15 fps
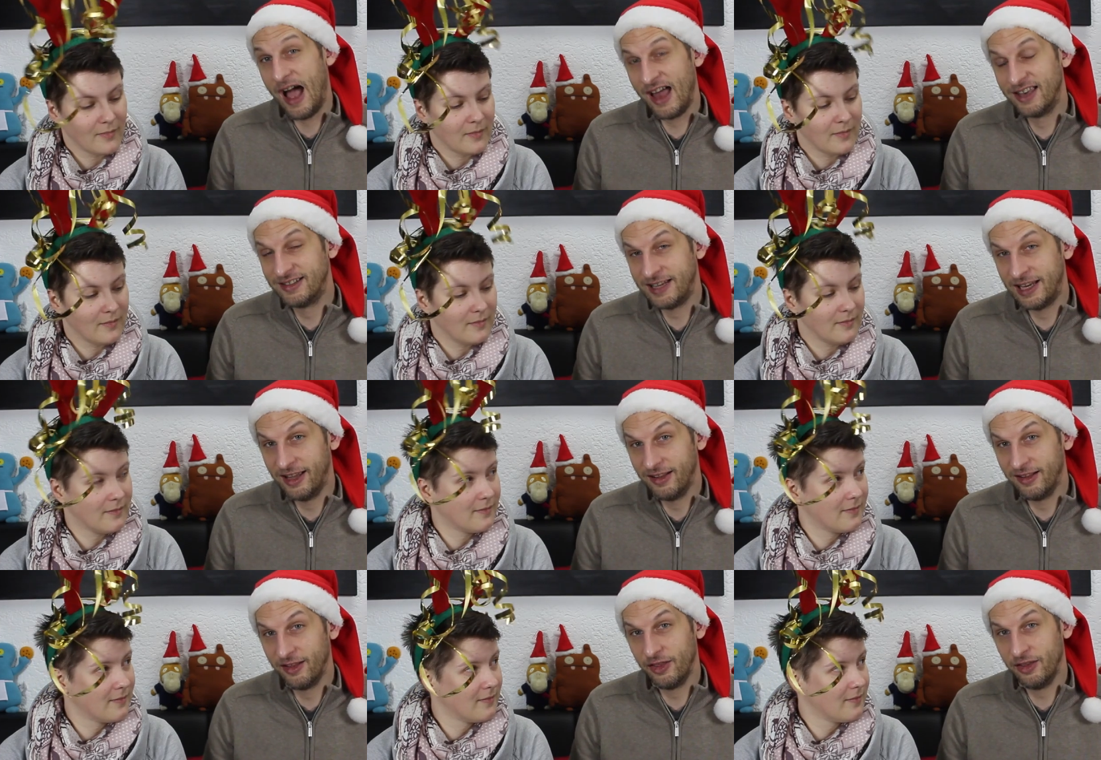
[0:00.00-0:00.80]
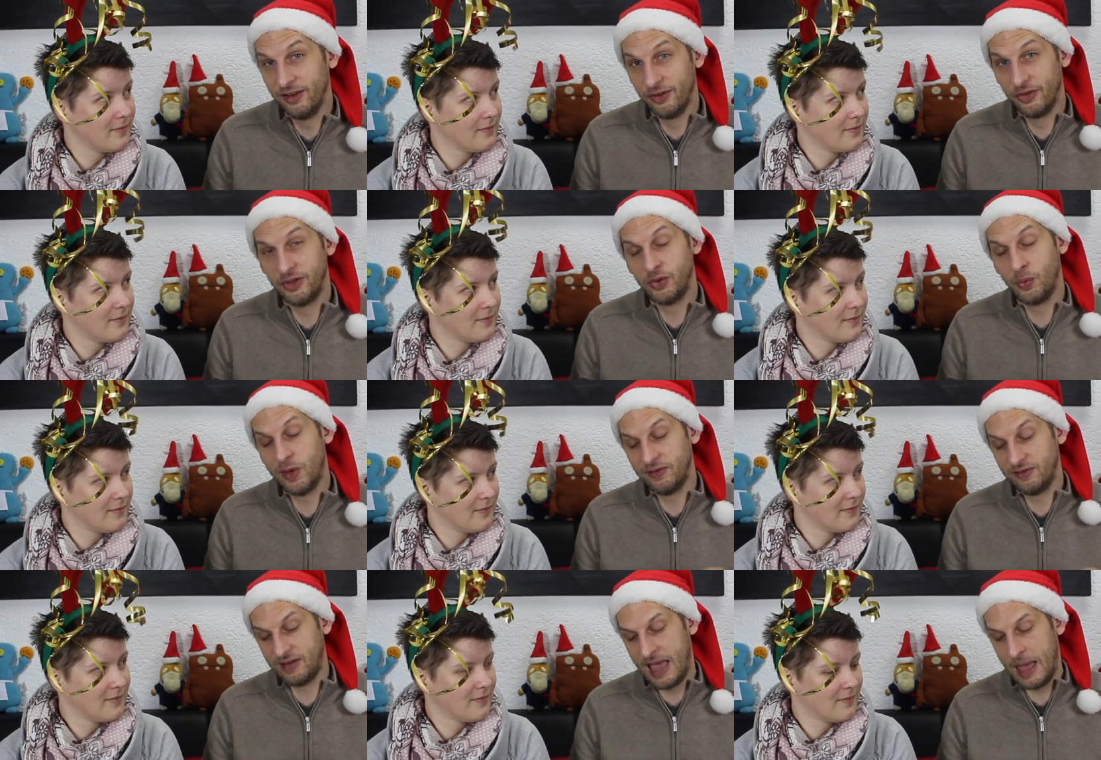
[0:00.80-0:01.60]
Speaker 1: until the
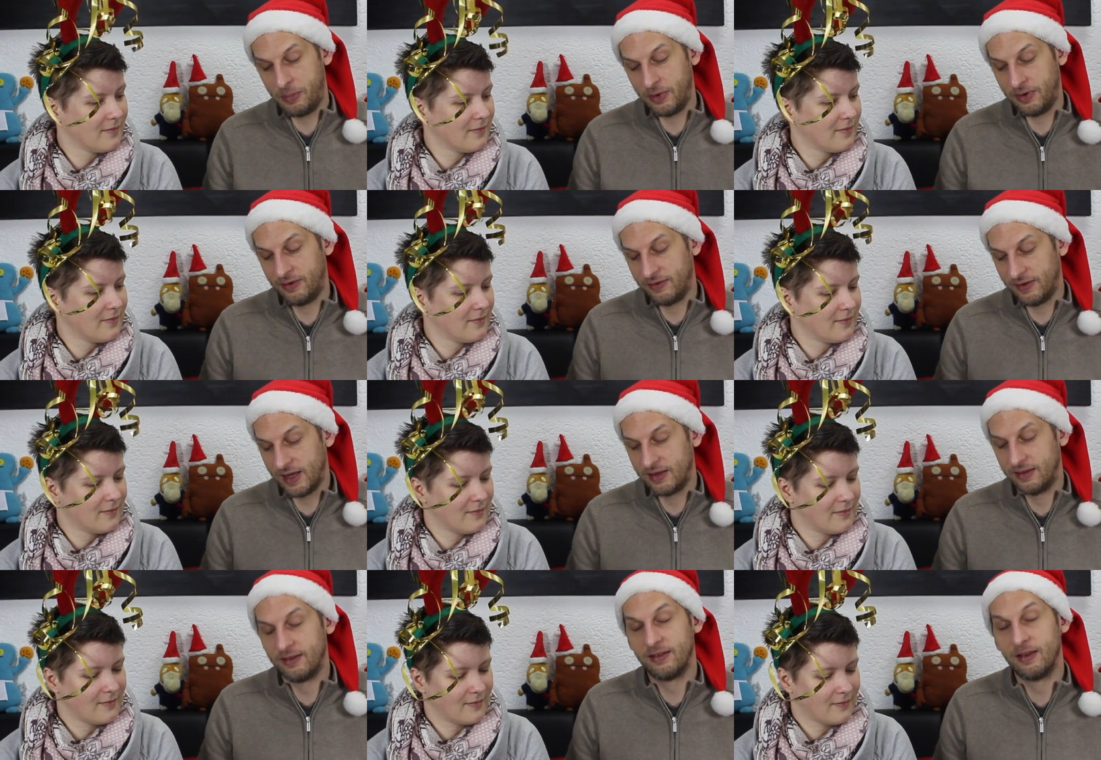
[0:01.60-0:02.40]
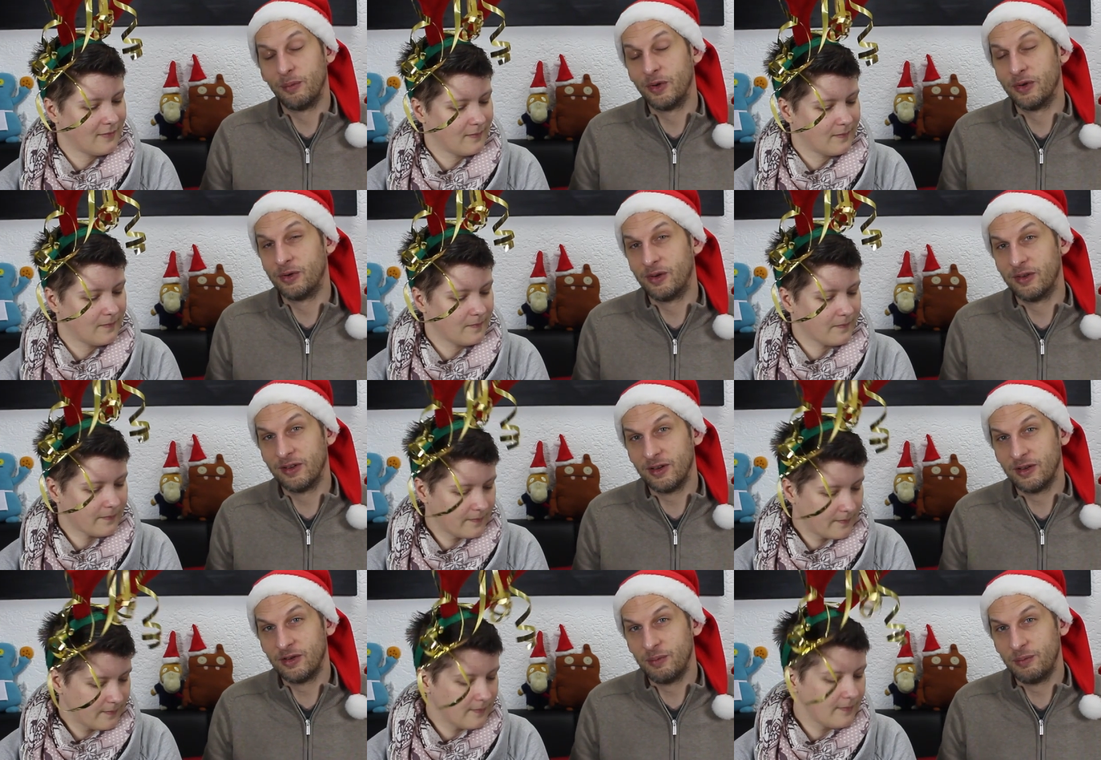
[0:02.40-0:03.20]
twist happens and someone
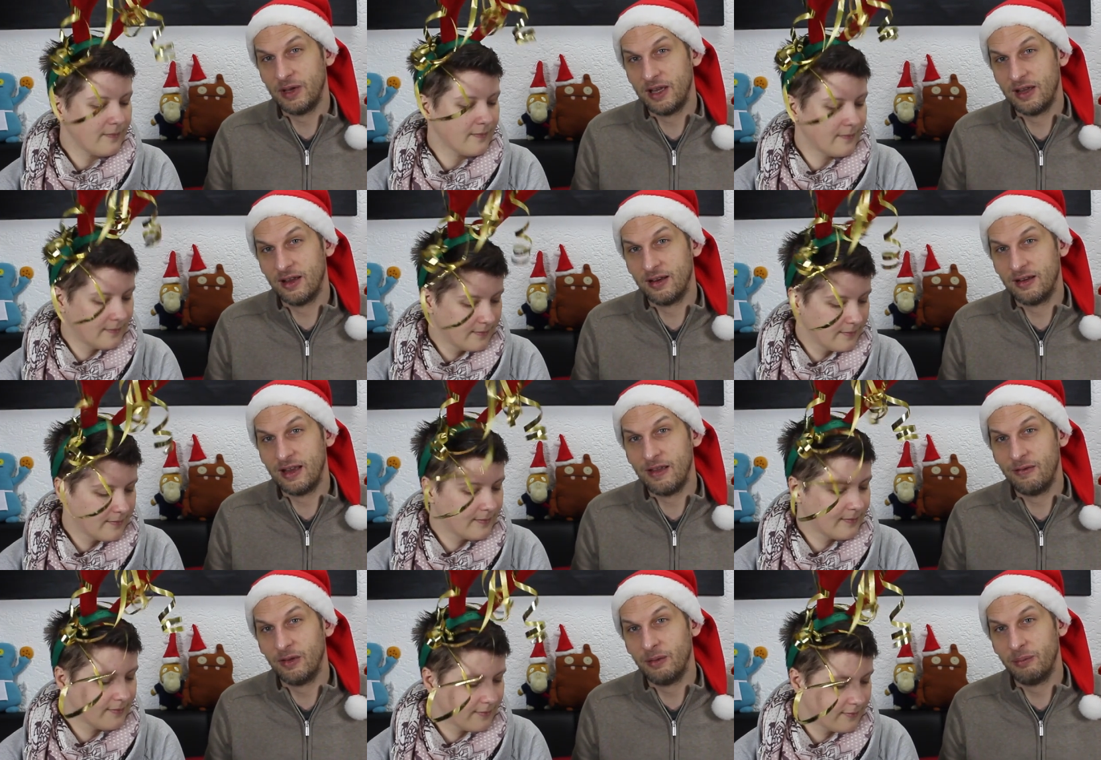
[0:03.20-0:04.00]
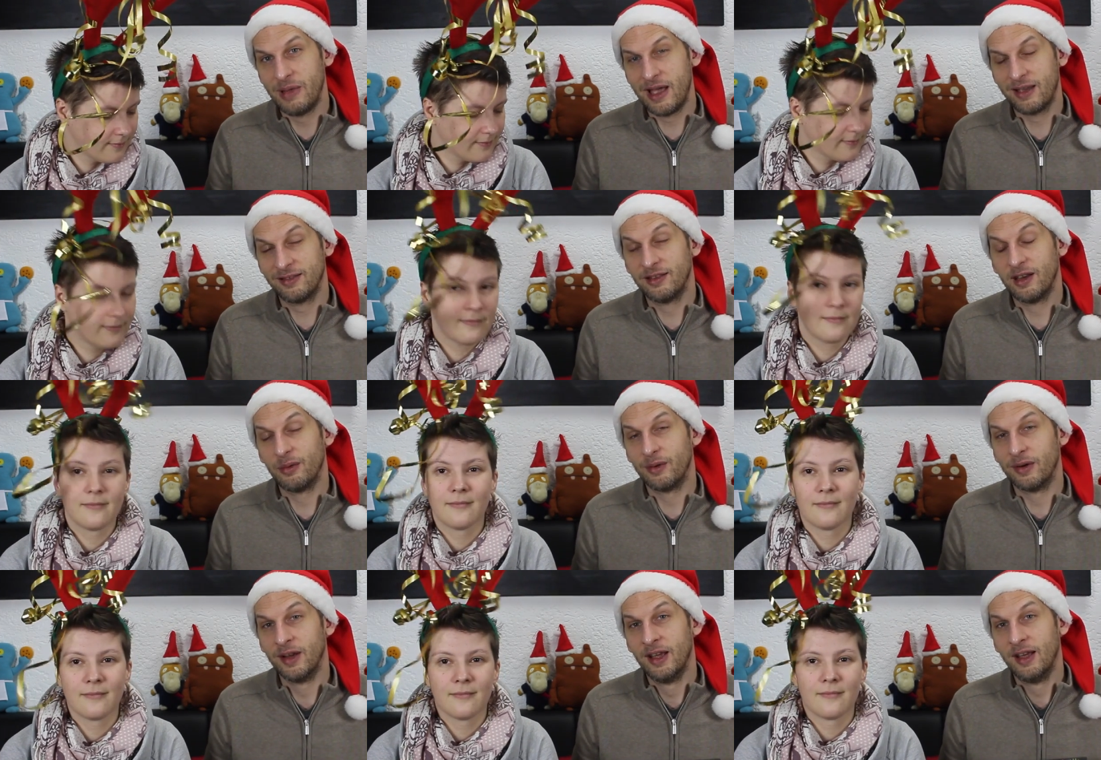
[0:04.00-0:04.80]
turns out to be an evil
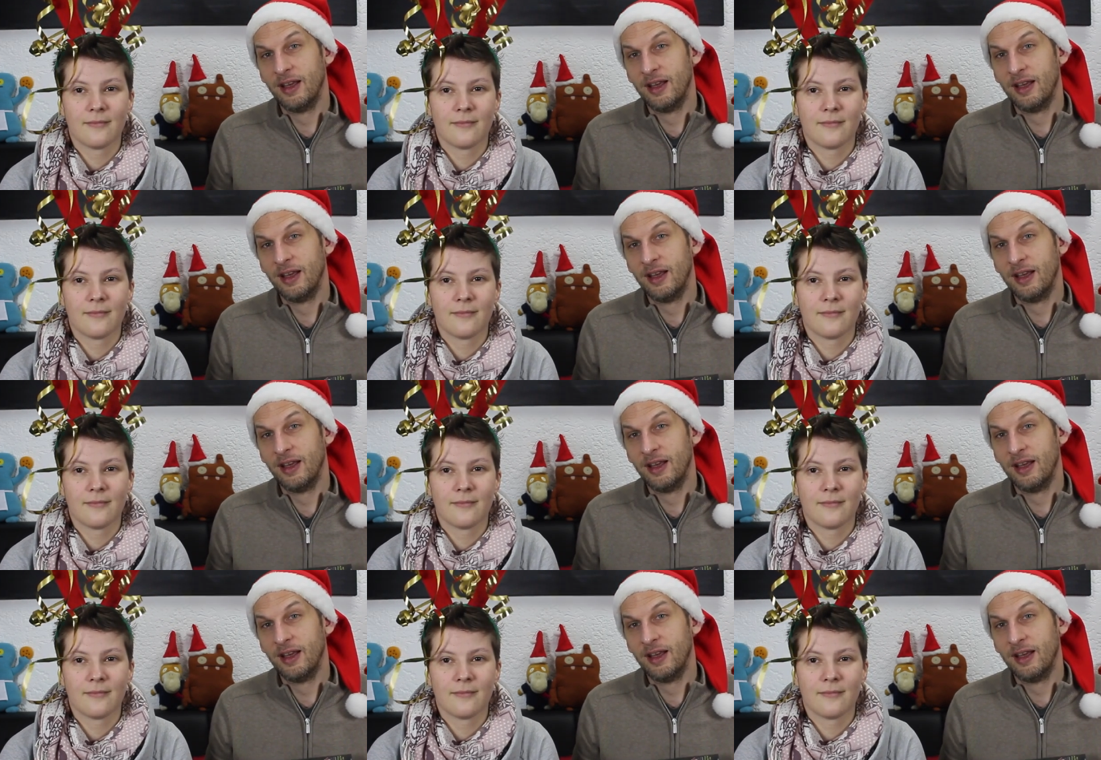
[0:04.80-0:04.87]
backstabber.